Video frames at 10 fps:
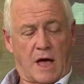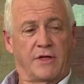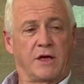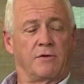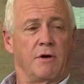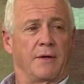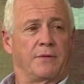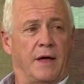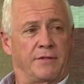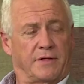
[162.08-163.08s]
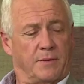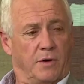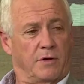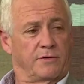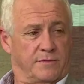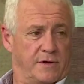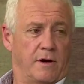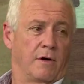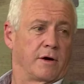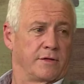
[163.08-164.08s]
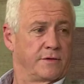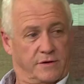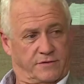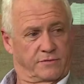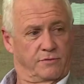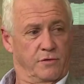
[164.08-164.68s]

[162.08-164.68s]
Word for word: I think you're right. I think the bathroom is no longer this